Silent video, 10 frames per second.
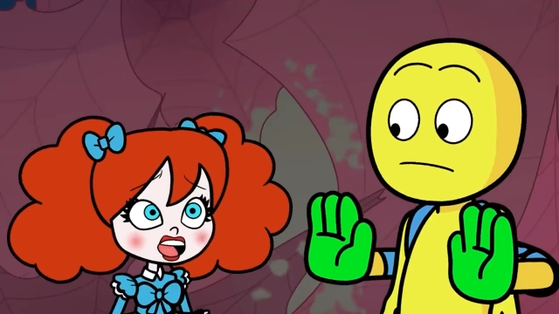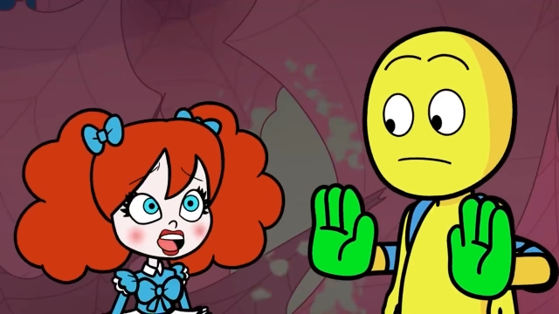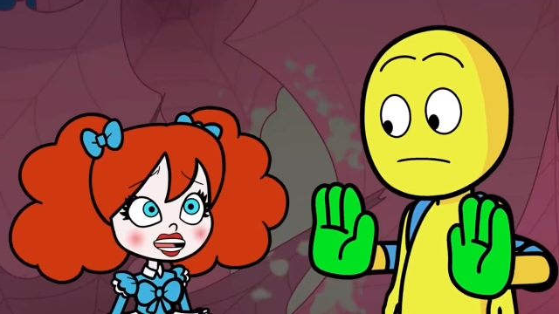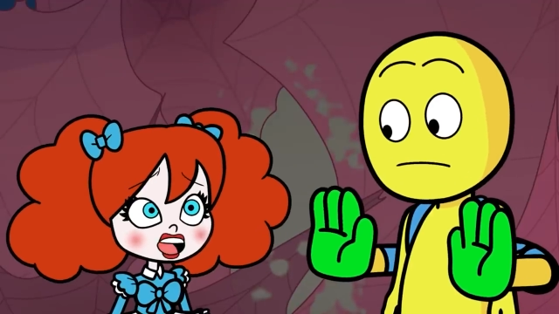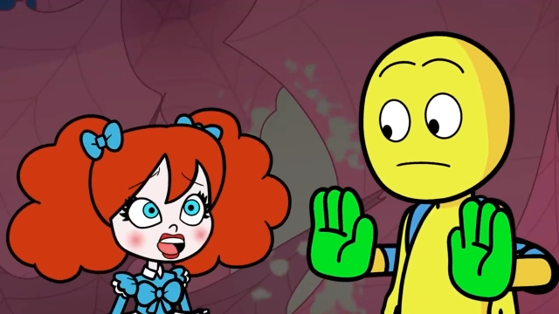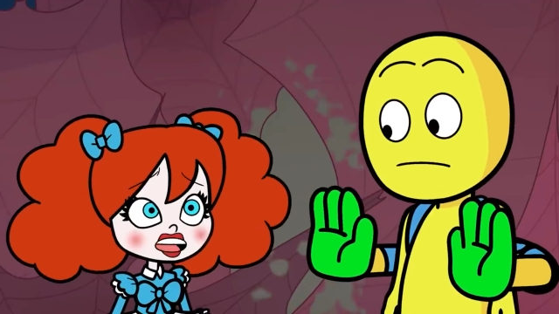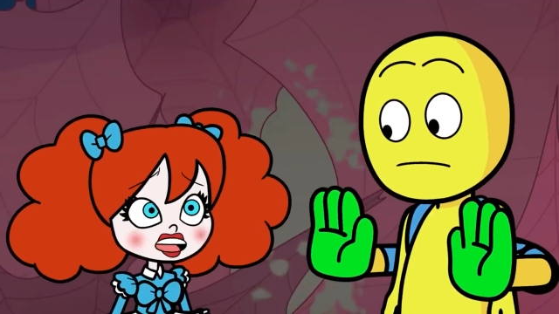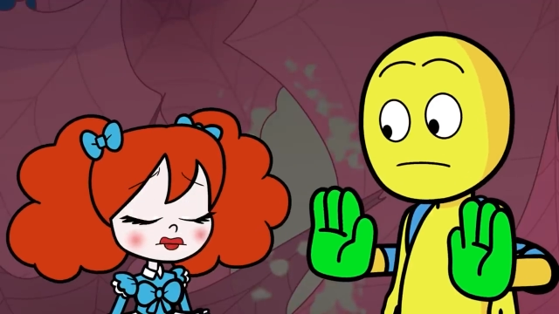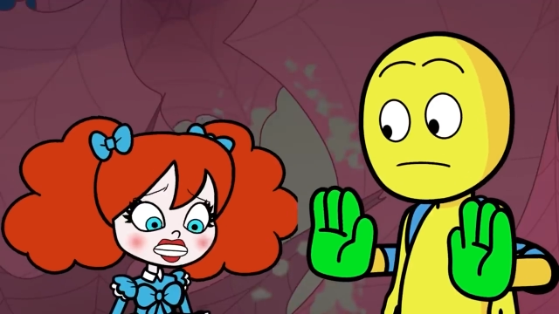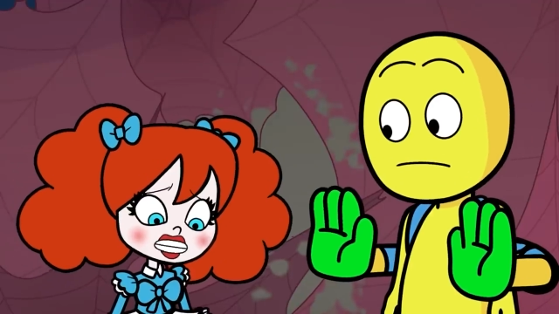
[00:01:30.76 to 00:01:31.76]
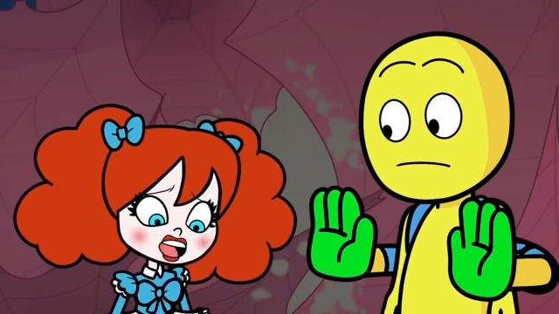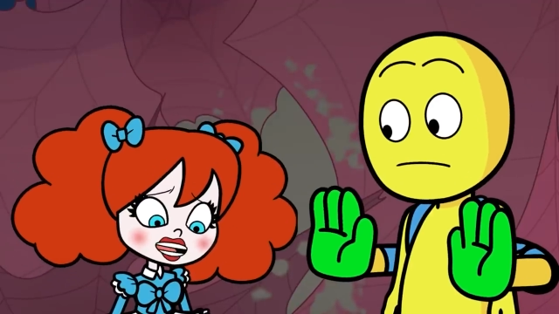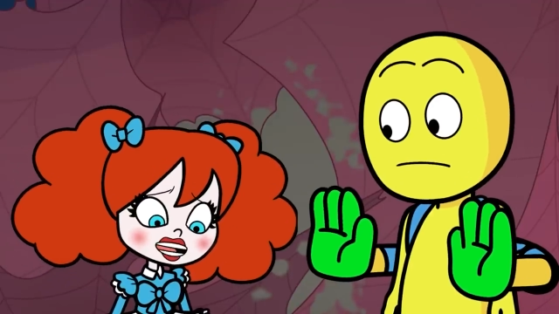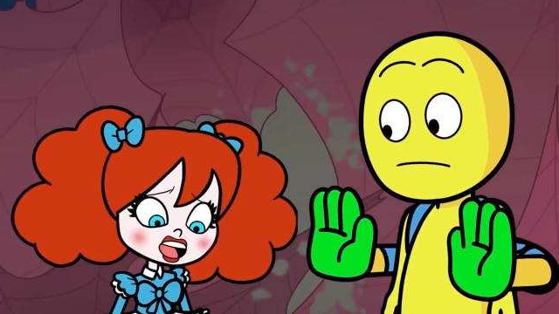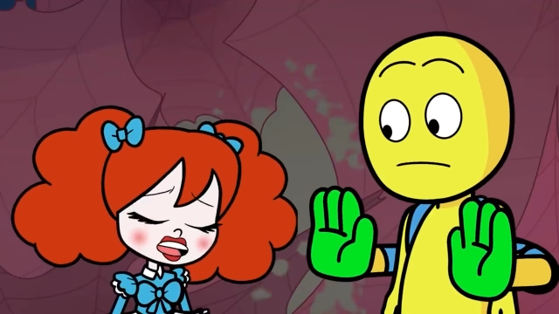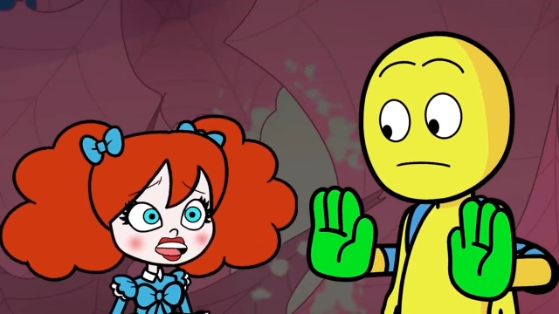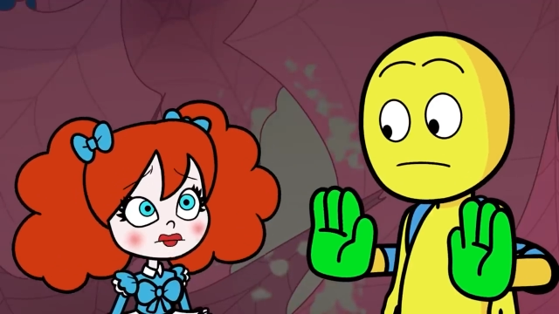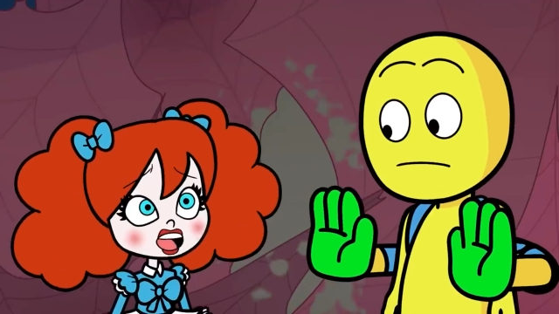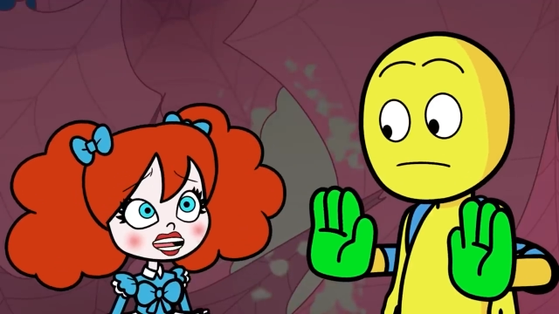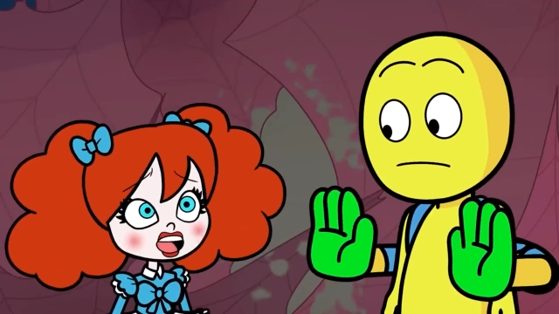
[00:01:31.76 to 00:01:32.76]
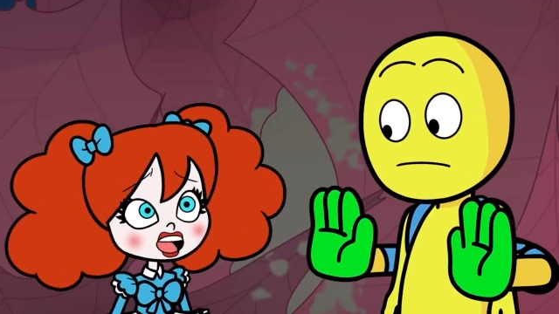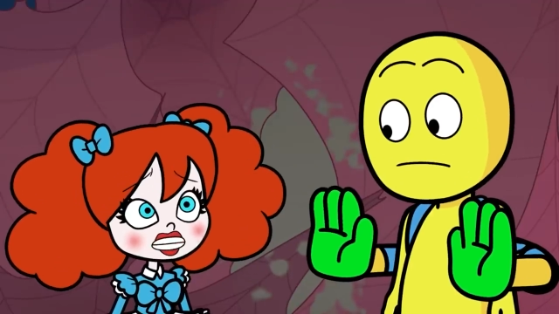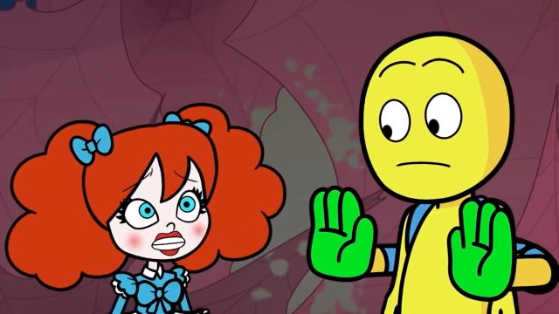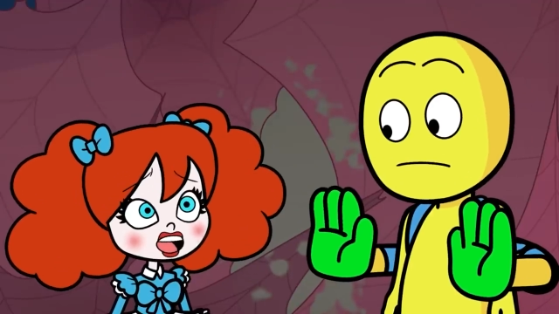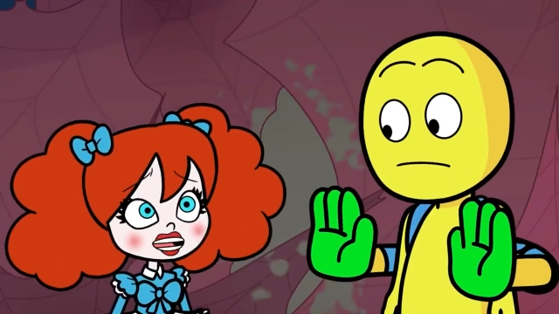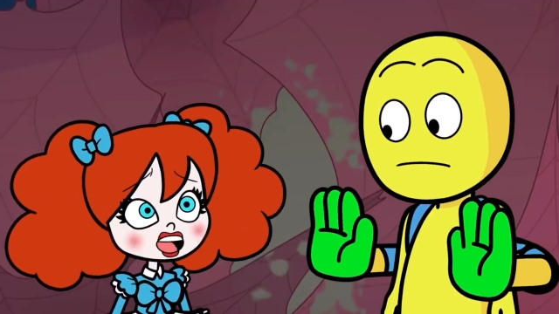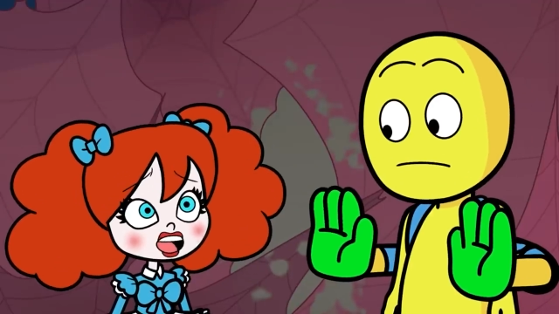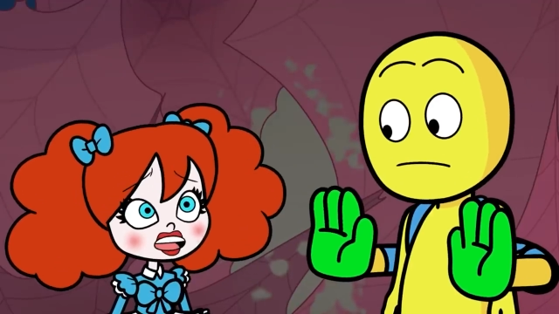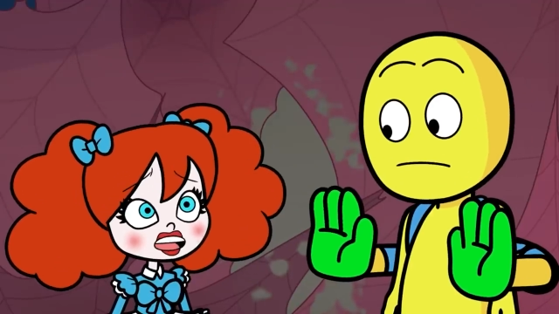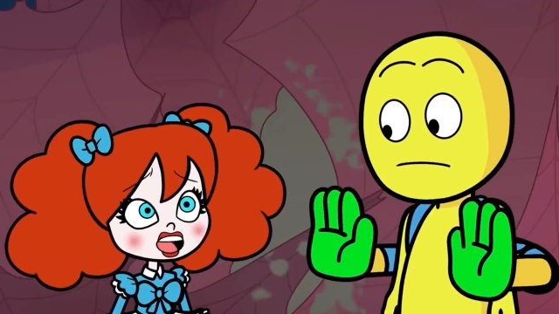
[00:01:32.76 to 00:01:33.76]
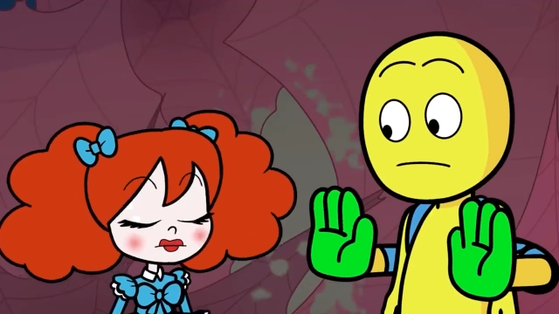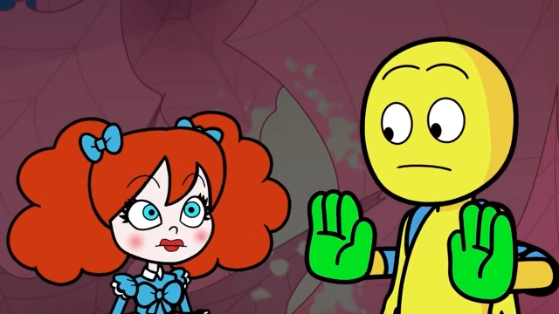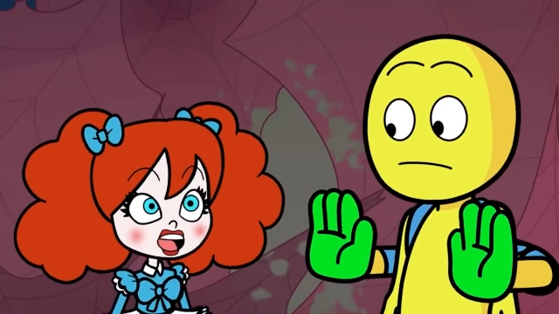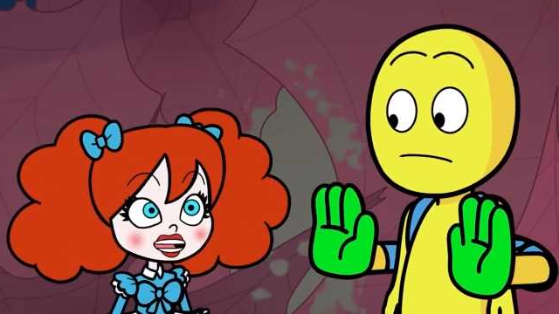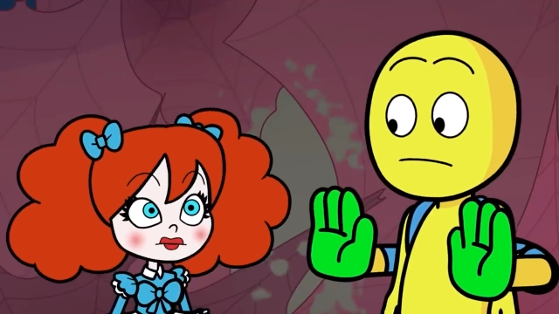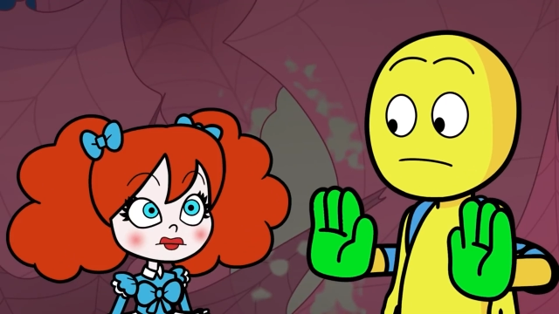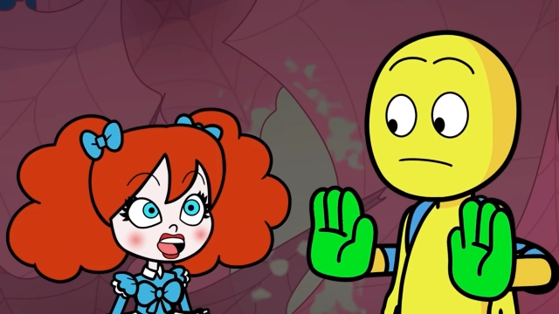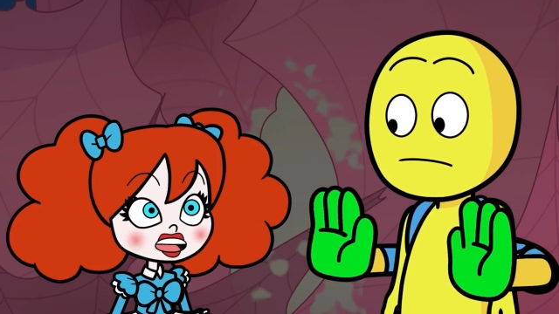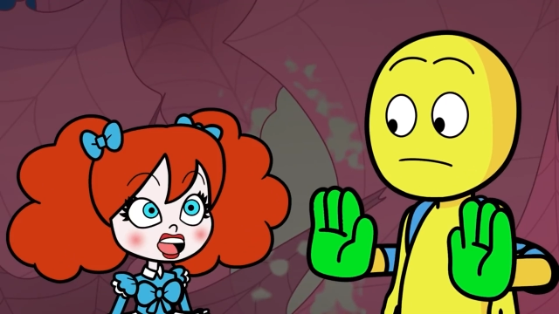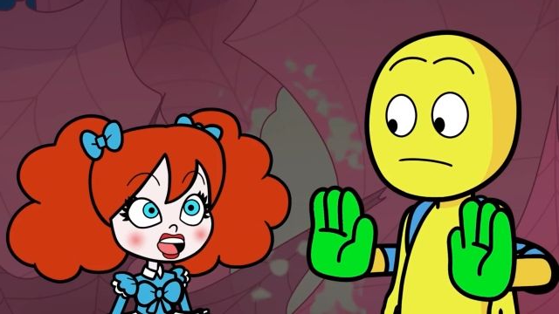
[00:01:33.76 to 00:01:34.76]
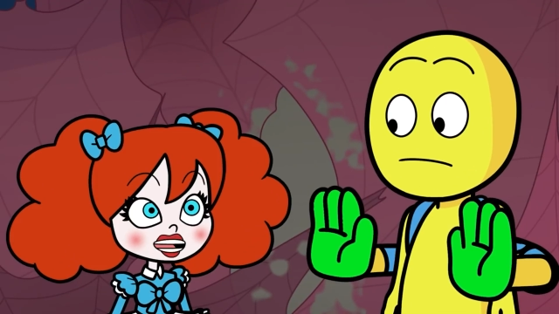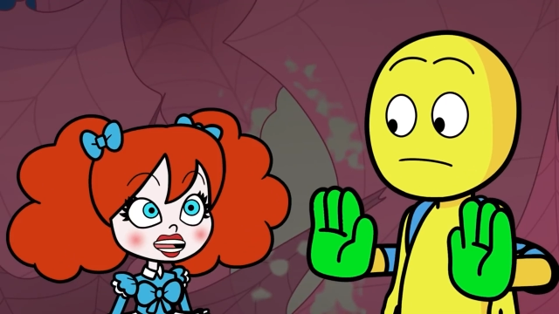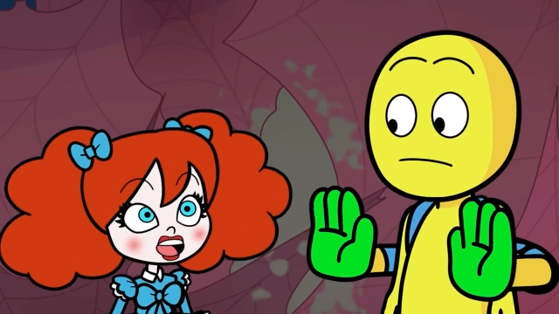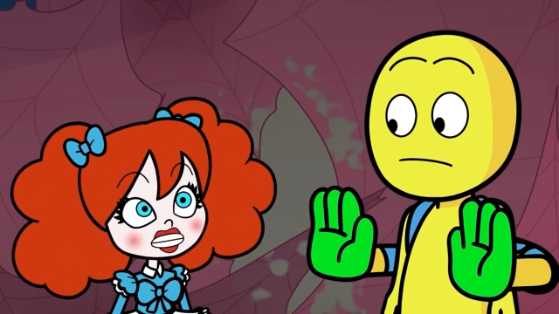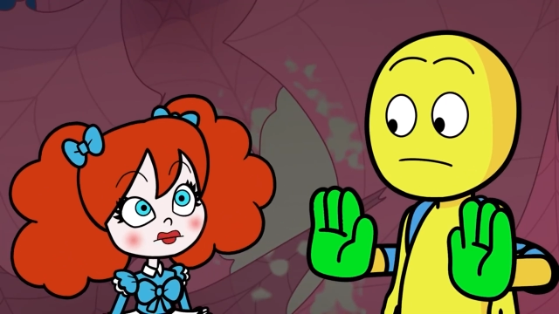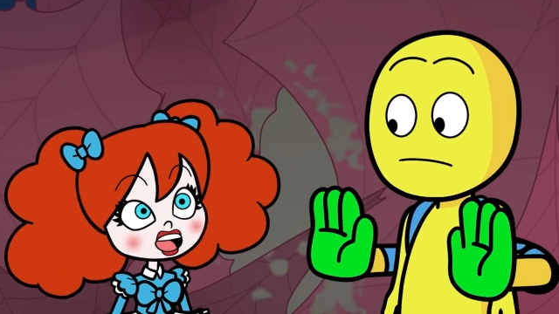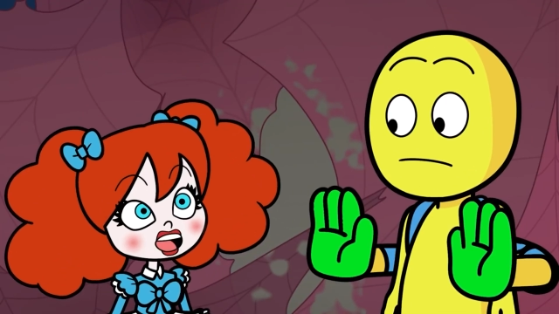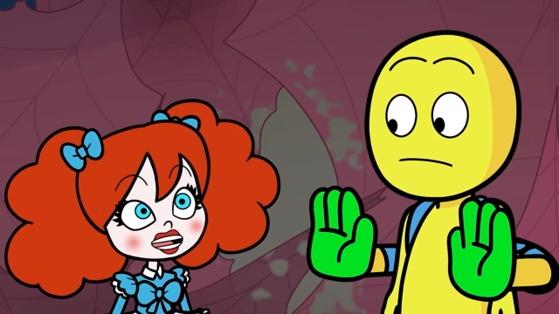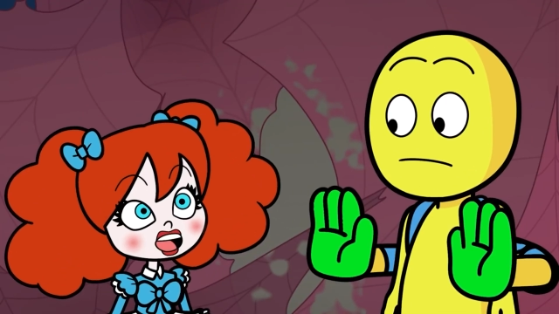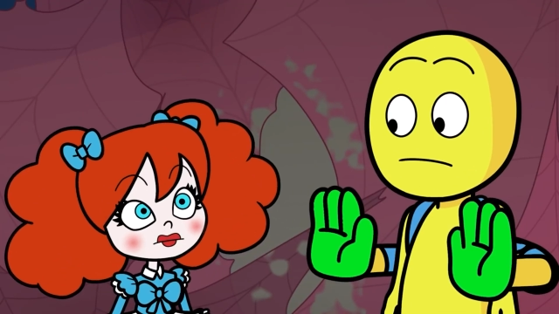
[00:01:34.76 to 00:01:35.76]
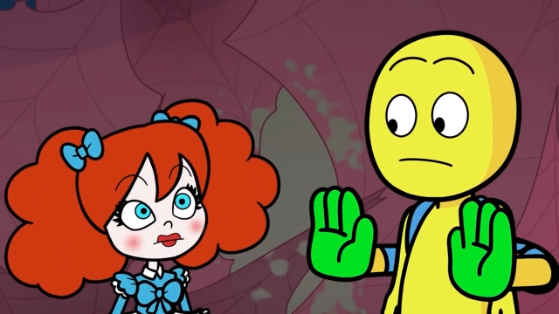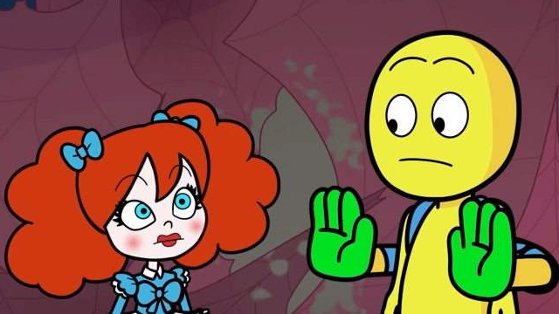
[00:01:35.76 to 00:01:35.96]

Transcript: Nobody's mouth can be seen.